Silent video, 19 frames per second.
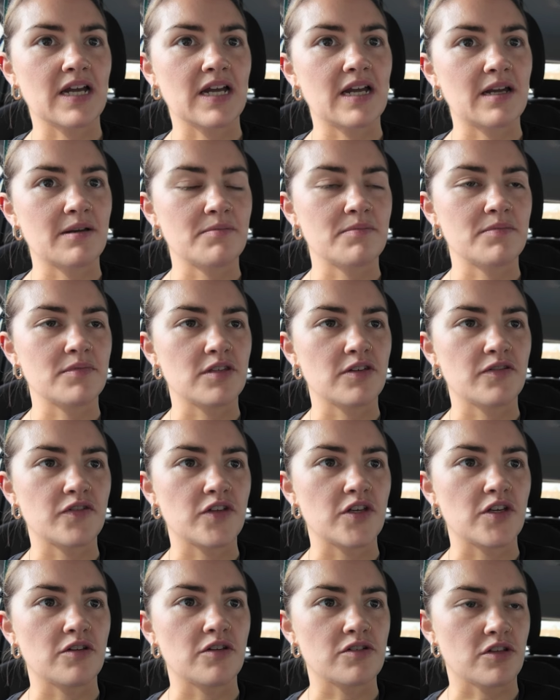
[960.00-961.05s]

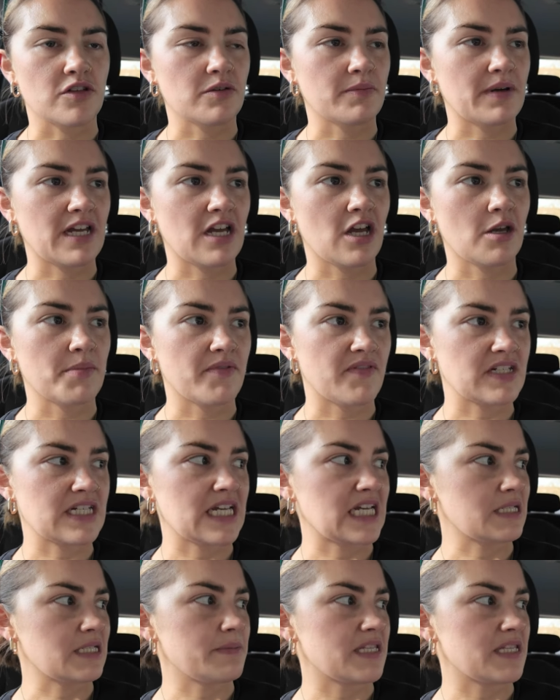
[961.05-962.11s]
views on the way home, if it
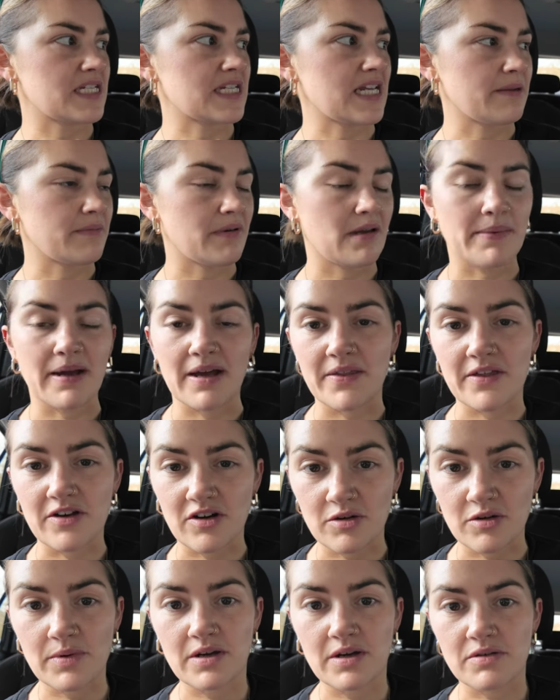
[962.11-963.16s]
takes me the same way back, then
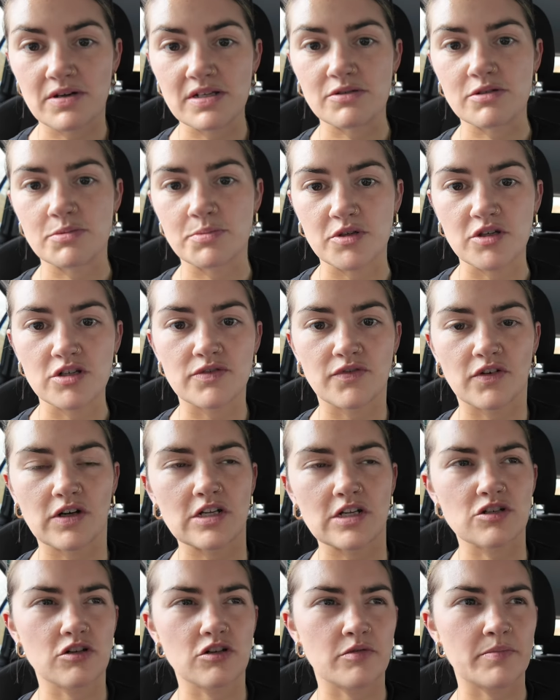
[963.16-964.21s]
I will, because it was beautiful.
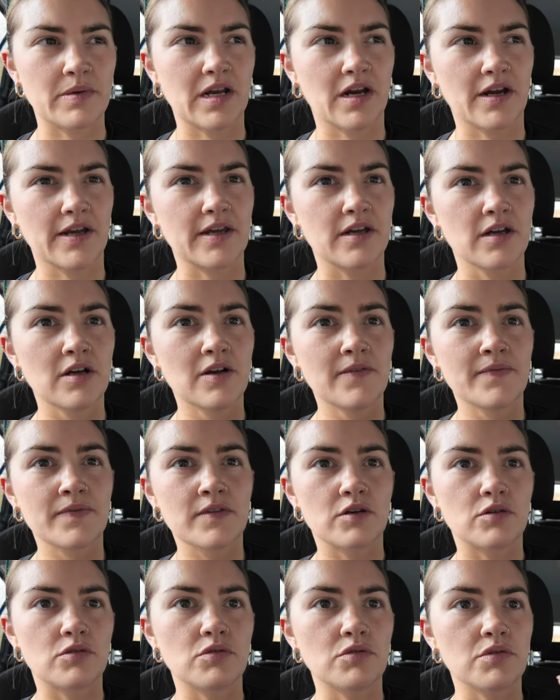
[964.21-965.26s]
It took me like
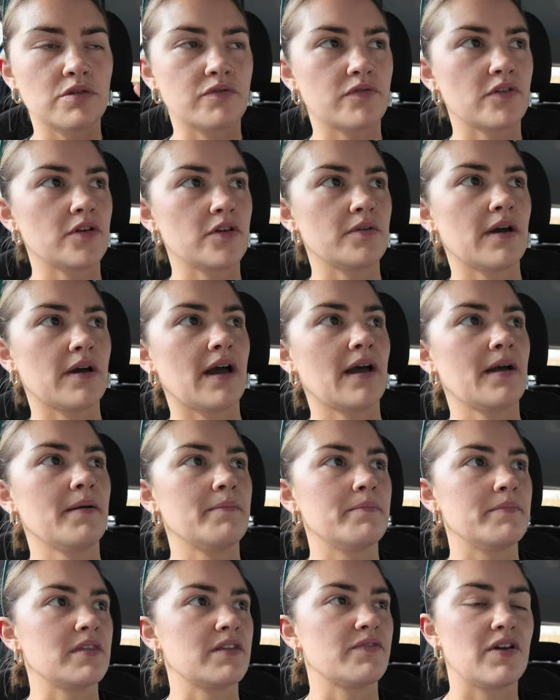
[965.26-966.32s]
all through
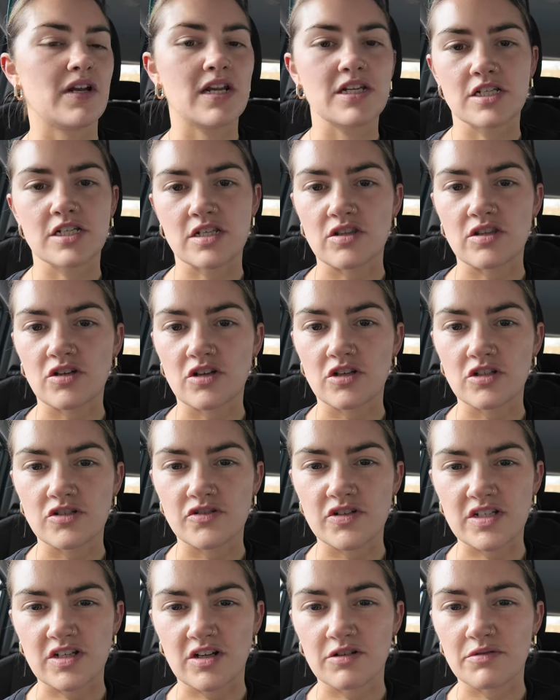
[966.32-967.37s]
the villages and the
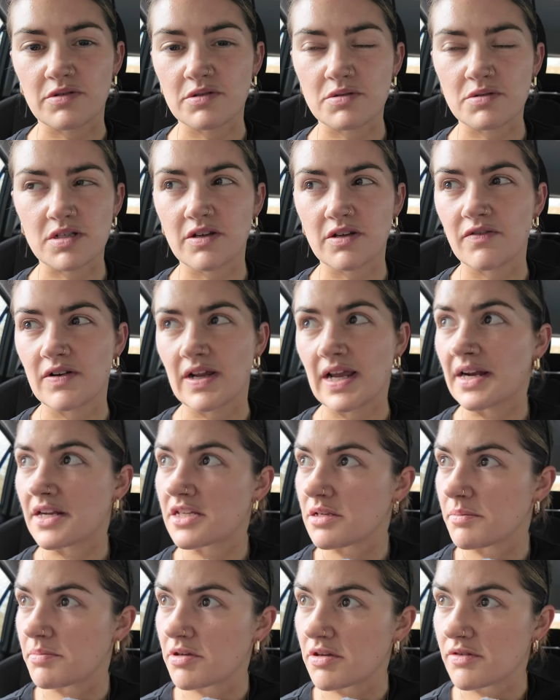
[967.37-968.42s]
countryside, which was lovely. And
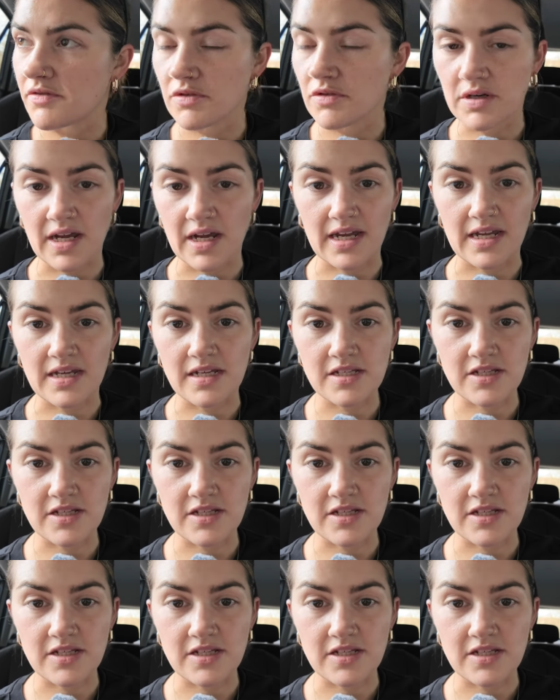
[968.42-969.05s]
it's a beautiful day.